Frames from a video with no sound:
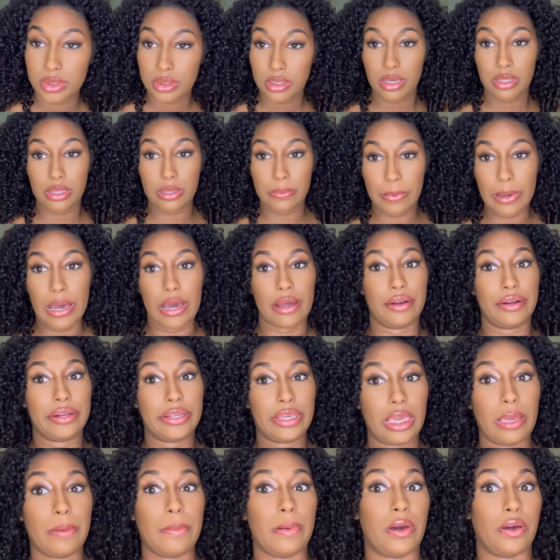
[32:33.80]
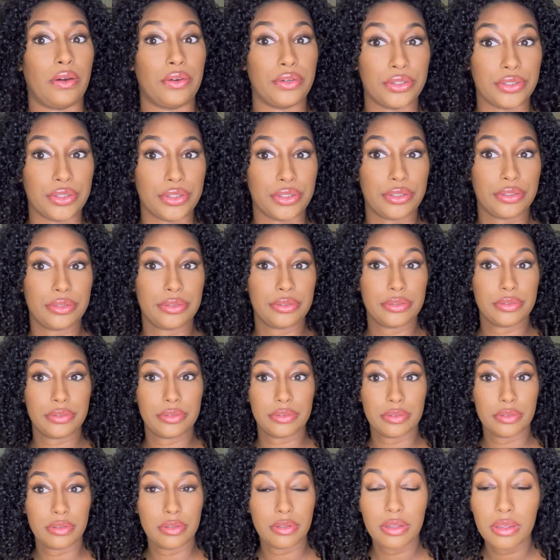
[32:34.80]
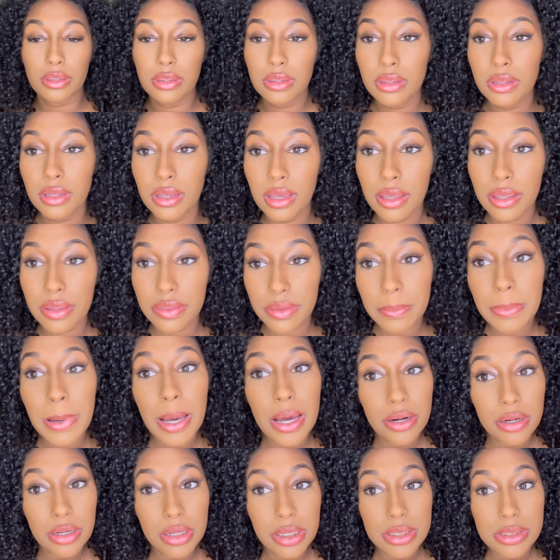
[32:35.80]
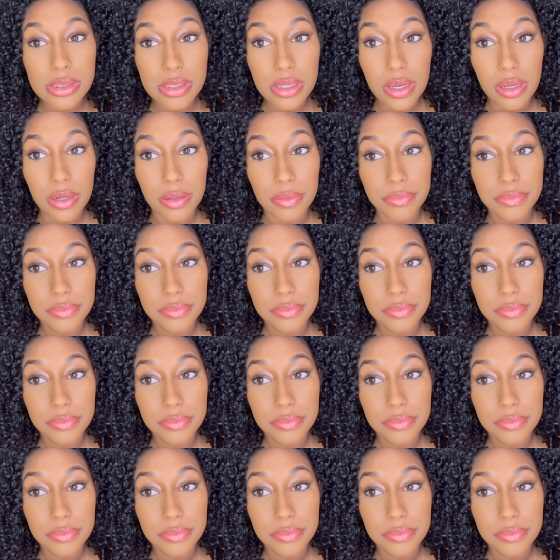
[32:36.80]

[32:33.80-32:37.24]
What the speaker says: the powder came out good. The powder looks good.